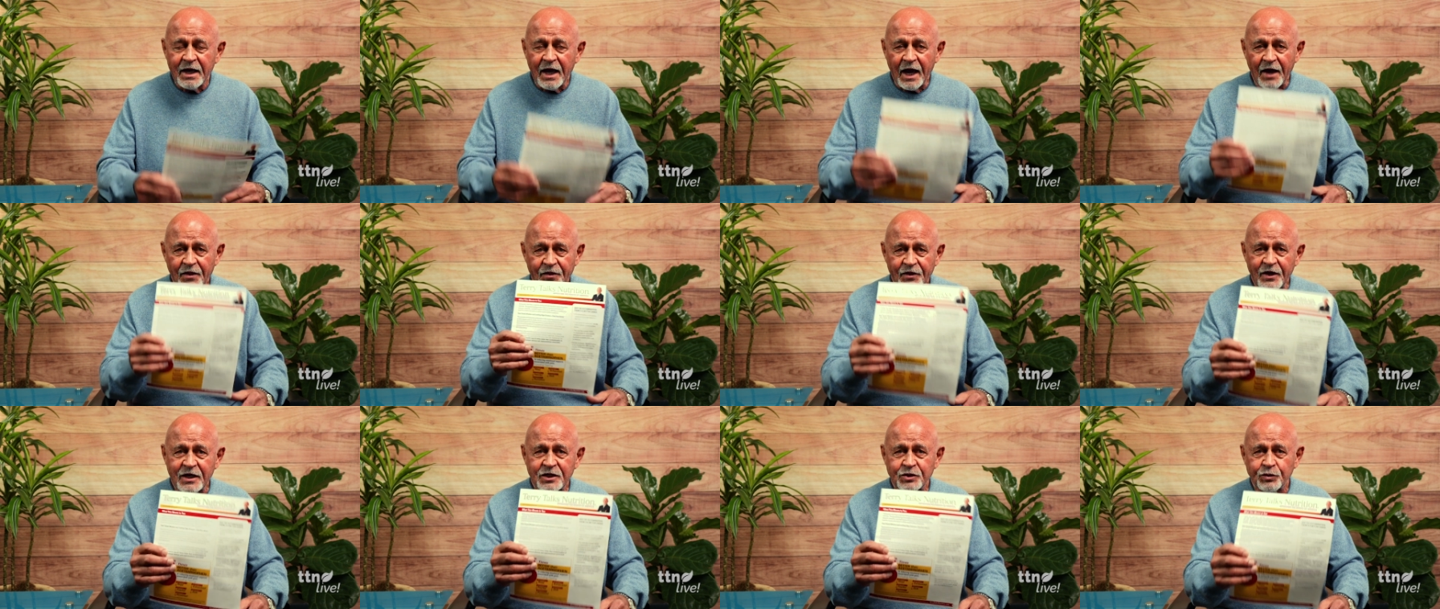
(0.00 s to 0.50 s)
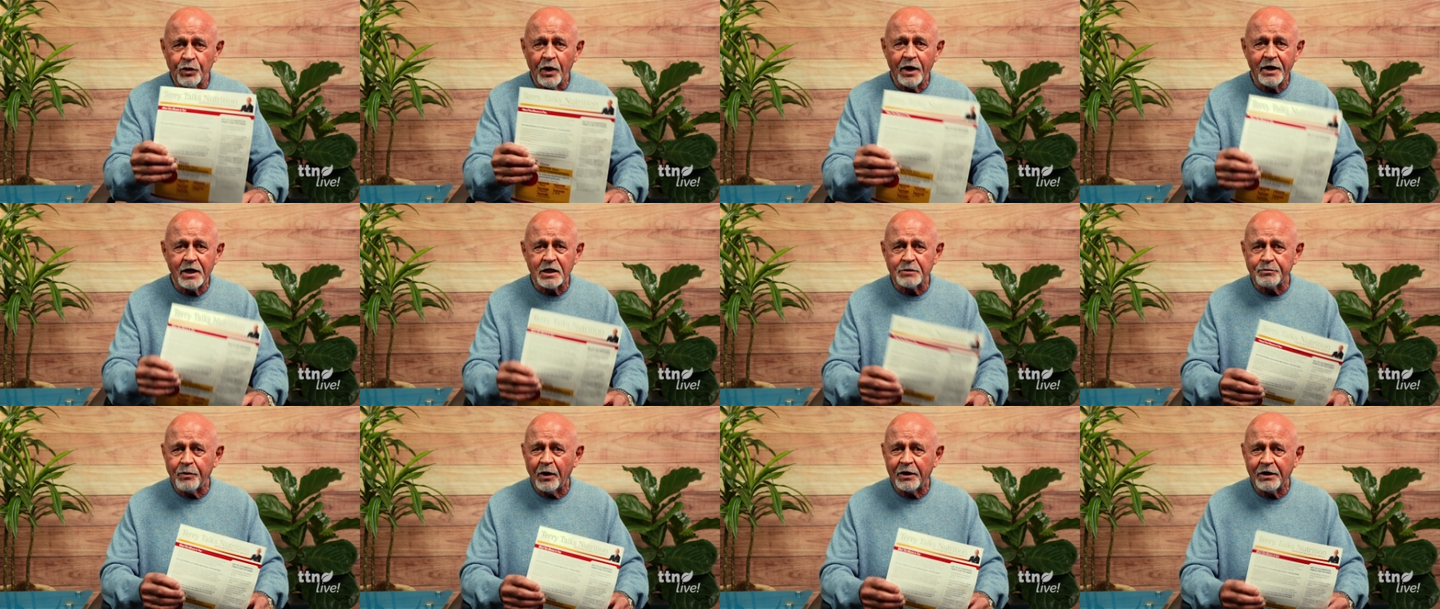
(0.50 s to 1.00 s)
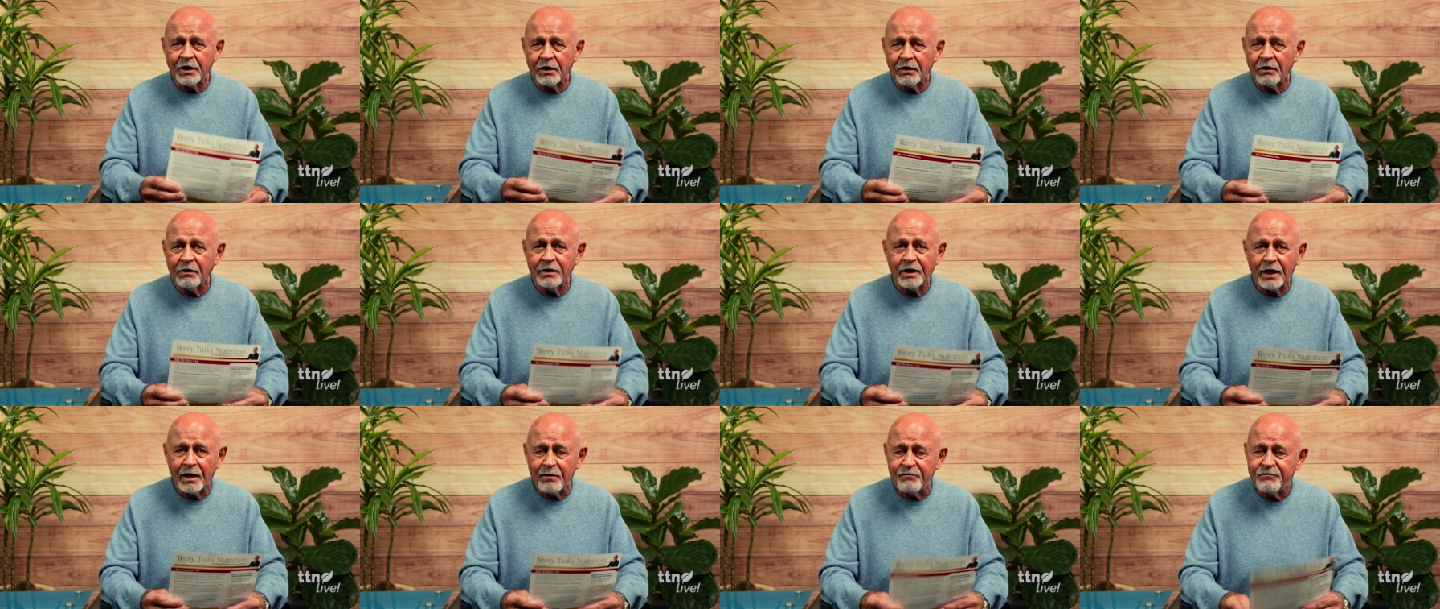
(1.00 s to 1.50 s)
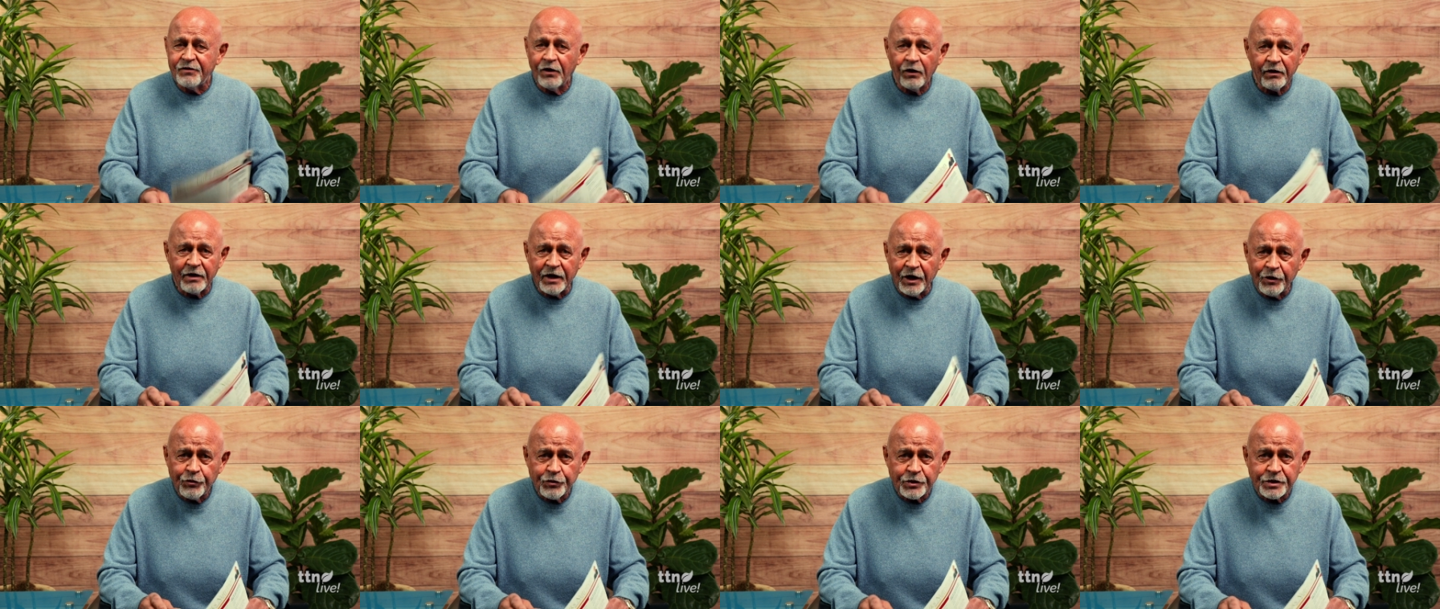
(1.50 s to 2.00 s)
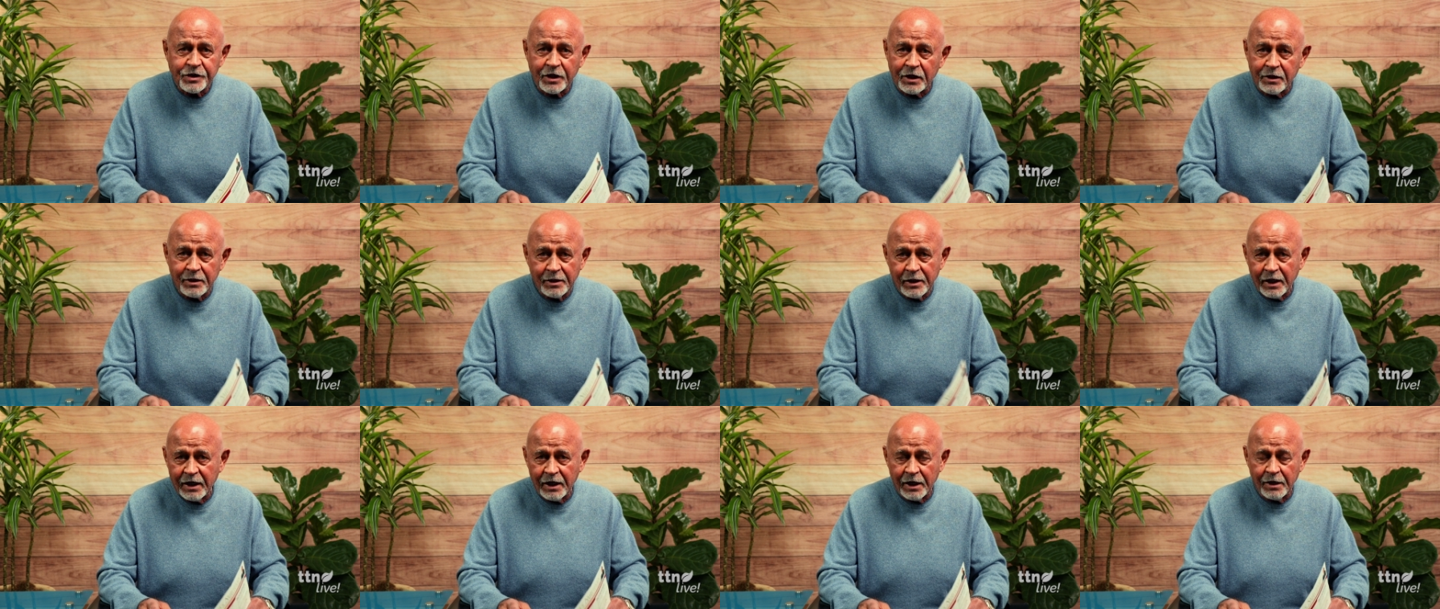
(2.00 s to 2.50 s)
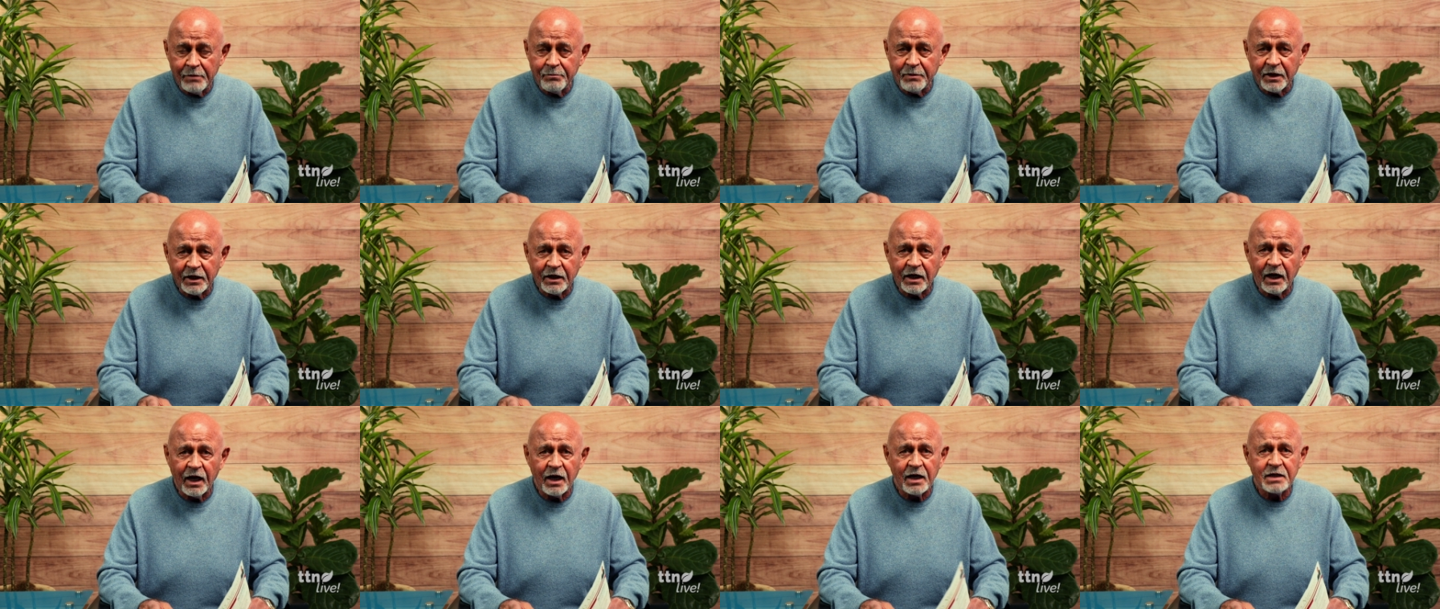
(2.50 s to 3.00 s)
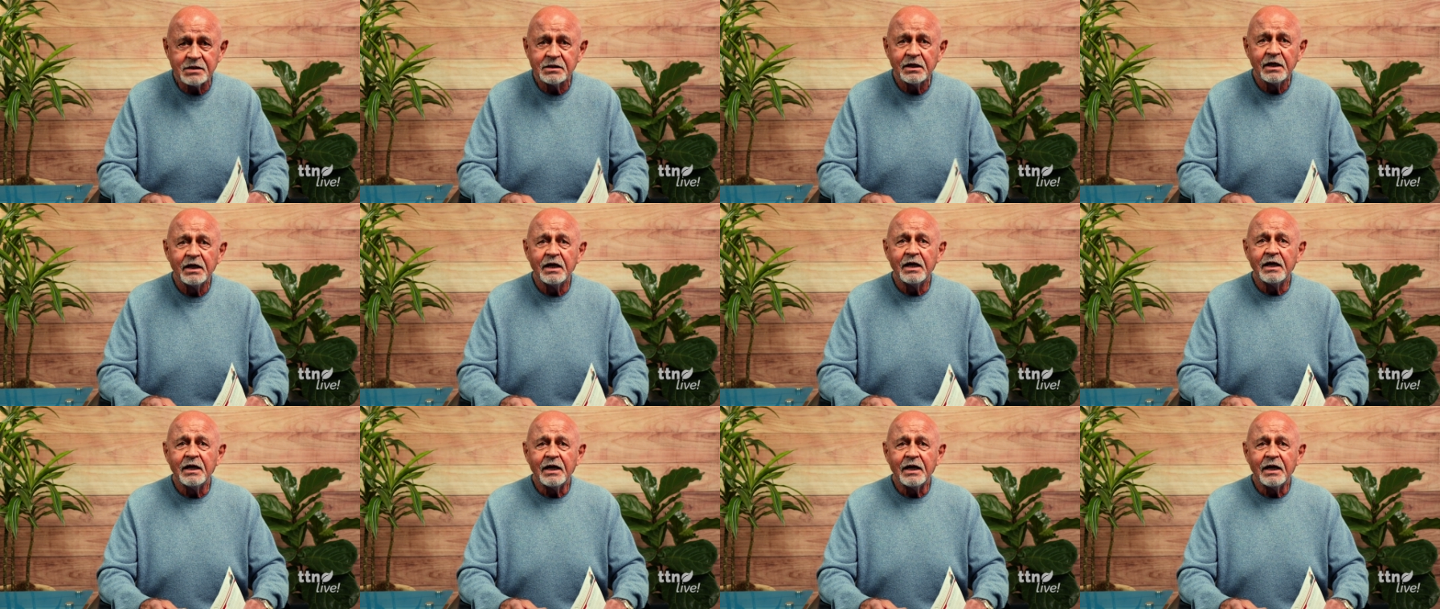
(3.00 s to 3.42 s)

And this one is particularly I'm very interested in because